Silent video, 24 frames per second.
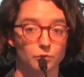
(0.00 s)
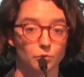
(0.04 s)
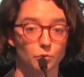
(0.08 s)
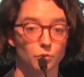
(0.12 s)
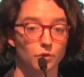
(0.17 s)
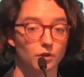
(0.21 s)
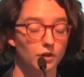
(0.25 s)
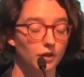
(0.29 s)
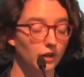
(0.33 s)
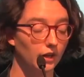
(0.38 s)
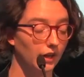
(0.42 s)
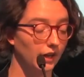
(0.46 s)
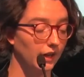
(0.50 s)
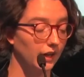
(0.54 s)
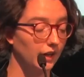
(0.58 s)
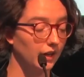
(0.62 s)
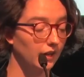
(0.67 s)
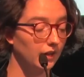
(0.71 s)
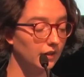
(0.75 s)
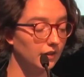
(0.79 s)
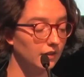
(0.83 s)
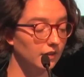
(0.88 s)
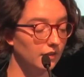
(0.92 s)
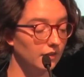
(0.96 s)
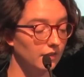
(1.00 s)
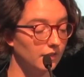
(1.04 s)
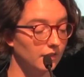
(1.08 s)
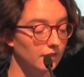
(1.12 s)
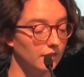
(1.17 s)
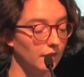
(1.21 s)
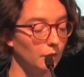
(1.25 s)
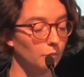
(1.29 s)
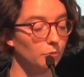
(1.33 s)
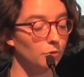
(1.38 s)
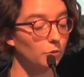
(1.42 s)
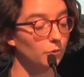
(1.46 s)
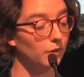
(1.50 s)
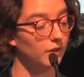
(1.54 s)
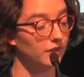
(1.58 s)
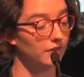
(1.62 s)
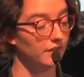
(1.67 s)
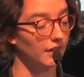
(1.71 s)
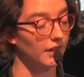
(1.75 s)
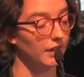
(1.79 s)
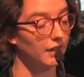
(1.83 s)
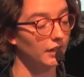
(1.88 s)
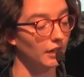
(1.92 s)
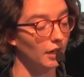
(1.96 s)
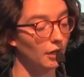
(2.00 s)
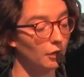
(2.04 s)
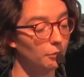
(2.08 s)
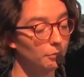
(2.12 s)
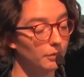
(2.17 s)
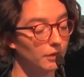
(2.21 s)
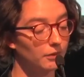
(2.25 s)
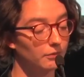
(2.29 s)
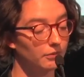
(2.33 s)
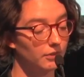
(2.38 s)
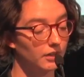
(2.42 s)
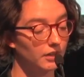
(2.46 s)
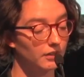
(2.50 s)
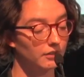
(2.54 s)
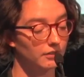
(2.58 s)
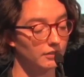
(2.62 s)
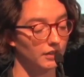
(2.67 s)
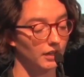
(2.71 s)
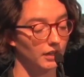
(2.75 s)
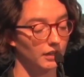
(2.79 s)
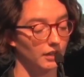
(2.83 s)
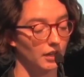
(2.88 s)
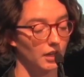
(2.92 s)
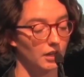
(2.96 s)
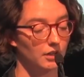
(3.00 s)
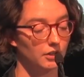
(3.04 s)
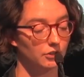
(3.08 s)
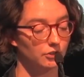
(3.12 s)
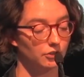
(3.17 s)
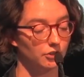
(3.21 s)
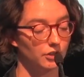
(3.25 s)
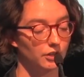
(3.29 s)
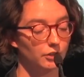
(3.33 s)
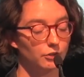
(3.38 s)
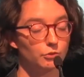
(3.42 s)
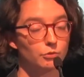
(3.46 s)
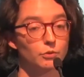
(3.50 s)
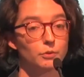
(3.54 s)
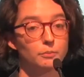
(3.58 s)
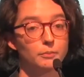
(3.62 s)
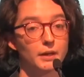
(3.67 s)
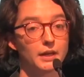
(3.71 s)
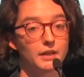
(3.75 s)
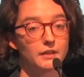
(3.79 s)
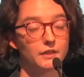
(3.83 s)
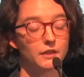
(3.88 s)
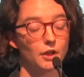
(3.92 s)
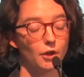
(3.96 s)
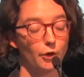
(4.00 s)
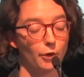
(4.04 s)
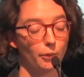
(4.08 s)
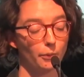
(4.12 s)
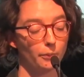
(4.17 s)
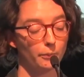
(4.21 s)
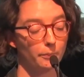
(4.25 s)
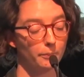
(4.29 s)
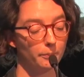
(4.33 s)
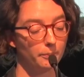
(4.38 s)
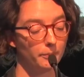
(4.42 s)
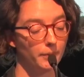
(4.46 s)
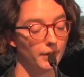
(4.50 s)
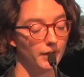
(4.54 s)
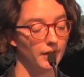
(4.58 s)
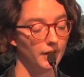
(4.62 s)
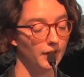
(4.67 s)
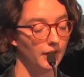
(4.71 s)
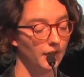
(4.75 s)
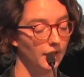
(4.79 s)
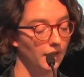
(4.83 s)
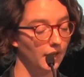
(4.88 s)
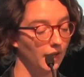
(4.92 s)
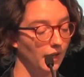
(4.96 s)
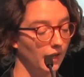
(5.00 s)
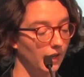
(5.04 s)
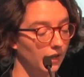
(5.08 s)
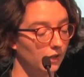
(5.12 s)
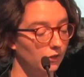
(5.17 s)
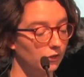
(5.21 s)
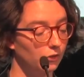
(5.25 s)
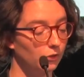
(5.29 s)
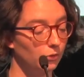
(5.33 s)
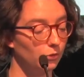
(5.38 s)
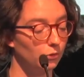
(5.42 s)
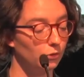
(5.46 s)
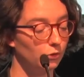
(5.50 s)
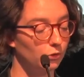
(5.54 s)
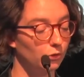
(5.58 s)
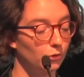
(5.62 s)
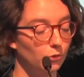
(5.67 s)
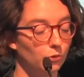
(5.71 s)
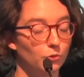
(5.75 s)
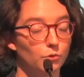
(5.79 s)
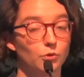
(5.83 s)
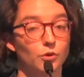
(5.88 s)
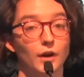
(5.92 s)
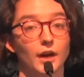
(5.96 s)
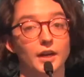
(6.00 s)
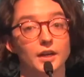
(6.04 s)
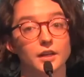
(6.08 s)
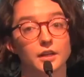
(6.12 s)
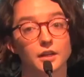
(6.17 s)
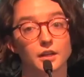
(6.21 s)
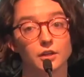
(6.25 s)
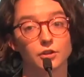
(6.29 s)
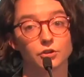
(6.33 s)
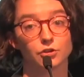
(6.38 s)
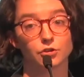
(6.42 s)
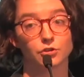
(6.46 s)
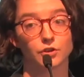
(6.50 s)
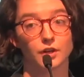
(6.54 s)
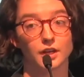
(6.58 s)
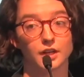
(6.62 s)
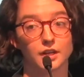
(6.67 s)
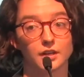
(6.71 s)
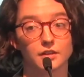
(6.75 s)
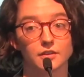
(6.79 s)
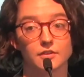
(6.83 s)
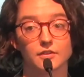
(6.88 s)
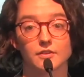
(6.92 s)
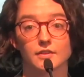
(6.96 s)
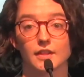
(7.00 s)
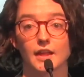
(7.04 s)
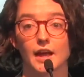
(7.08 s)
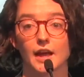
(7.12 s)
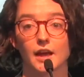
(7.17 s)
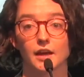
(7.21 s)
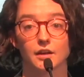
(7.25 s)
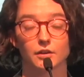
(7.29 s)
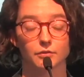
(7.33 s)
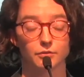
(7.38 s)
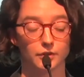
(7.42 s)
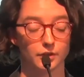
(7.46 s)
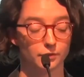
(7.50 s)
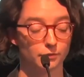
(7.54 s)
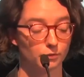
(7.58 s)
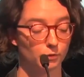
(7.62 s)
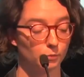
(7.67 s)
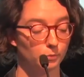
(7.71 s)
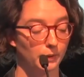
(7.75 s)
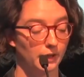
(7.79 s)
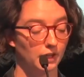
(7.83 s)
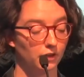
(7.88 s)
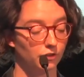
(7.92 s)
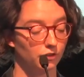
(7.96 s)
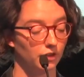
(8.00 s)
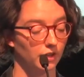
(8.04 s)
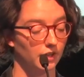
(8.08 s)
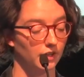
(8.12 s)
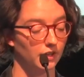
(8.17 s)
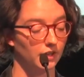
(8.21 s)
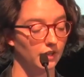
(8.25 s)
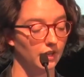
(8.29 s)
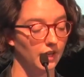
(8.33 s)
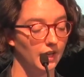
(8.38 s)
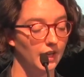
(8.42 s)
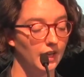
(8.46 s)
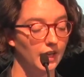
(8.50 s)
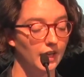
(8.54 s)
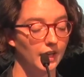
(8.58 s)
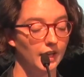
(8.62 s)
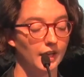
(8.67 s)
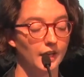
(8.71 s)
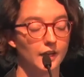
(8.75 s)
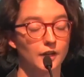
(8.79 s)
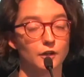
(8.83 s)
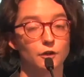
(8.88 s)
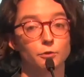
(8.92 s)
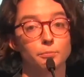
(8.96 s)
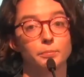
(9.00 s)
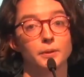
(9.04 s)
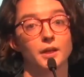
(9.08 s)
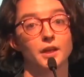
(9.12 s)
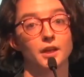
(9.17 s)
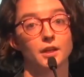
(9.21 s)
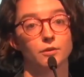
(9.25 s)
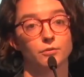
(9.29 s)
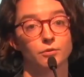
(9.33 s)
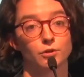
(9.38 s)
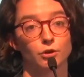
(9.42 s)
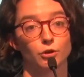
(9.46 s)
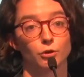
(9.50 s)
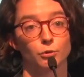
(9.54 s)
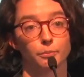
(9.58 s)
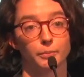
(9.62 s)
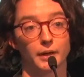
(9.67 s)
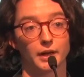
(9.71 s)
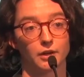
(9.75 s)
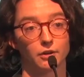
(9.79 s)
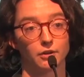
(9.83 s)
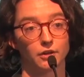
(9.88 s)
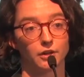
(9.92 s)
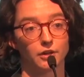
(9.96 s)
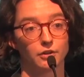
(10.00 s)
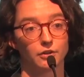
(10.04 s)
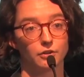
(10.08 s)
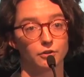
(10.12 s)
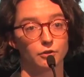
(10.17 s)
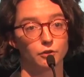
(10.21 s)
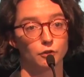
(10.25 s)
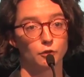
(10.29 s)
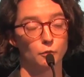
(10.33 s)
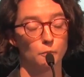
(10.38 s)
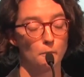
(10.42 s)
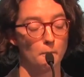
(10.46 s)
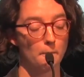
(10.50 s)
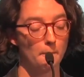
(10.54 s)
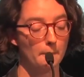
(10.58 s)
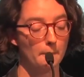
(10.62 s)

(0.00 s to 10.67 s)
for and the subsequent take-up of these technologies remain low due to credit constraints, lack of information, and behavioral barriers.